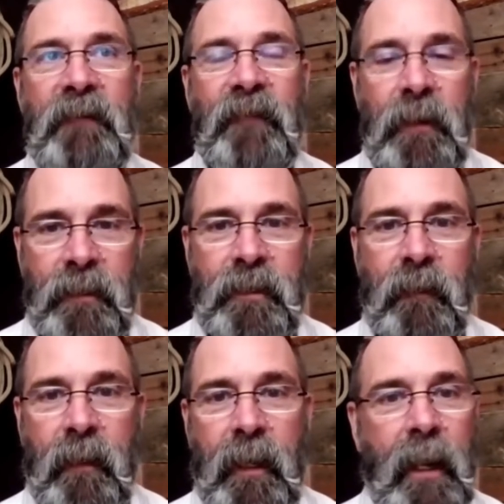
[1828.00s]
beefiness
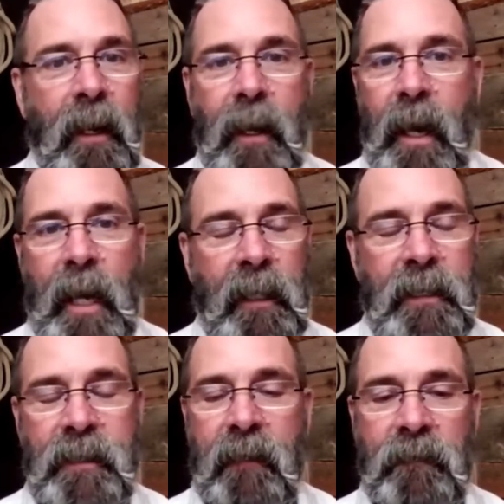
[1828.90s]
to it. And I and
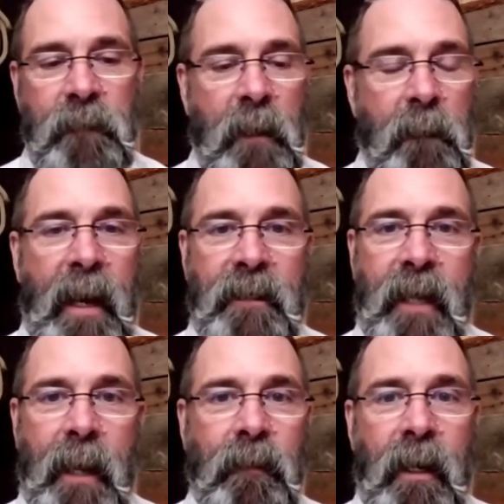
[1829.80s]
Lisa gives me a bad
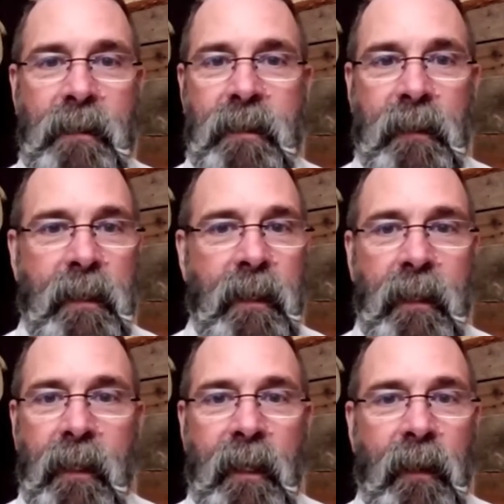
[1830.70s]
time constantly
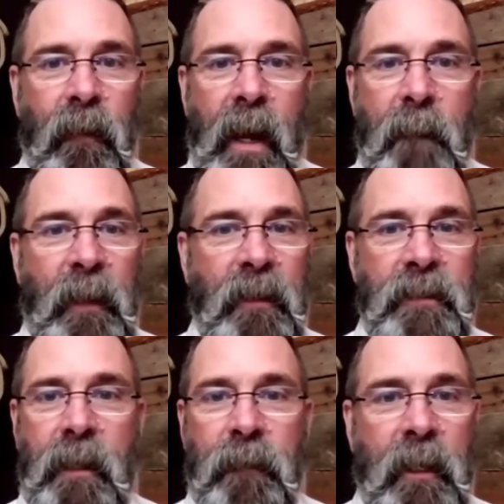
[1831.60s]
that when I
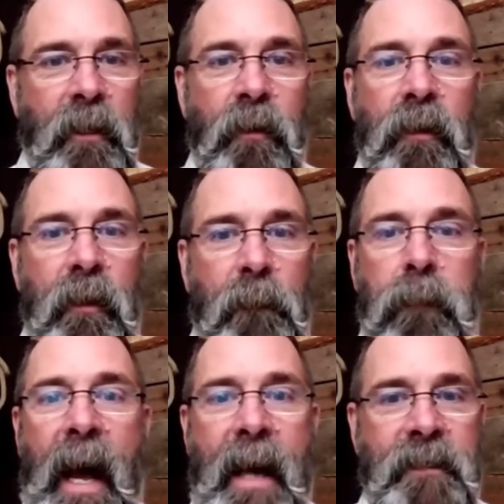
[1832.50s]
build something, a nuclear
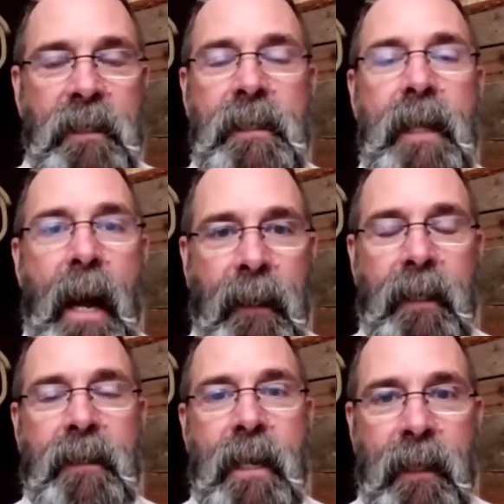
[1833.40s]
blast is not
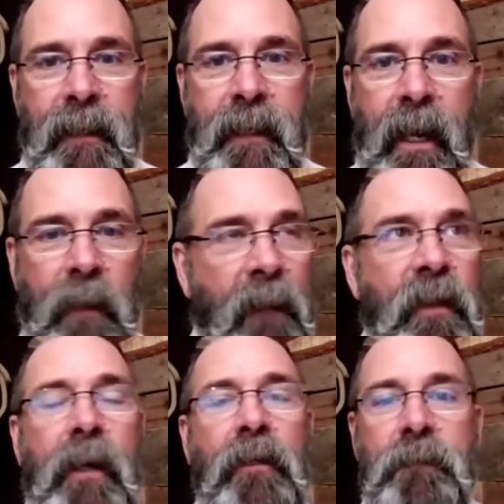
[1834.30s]
going to take it down.
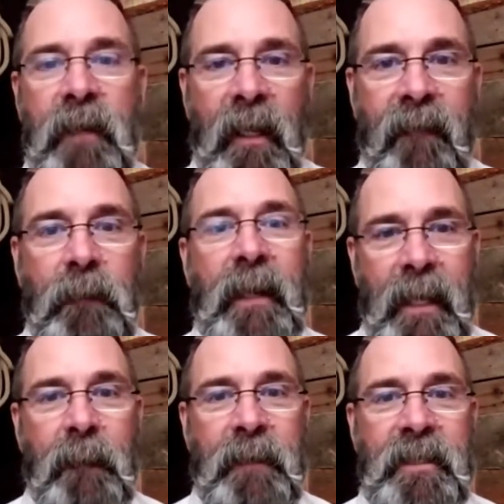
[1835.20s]
Everything else will be leveled,
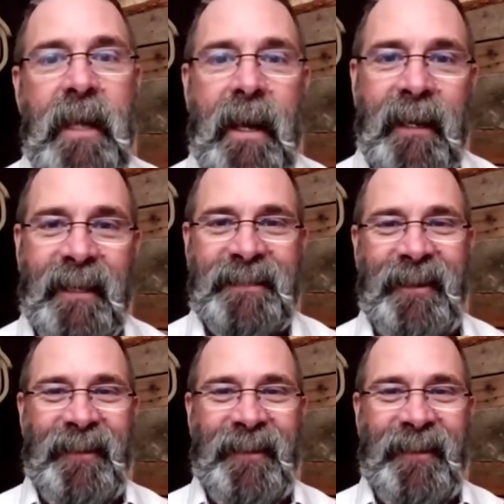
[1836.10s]
but it'll be standing.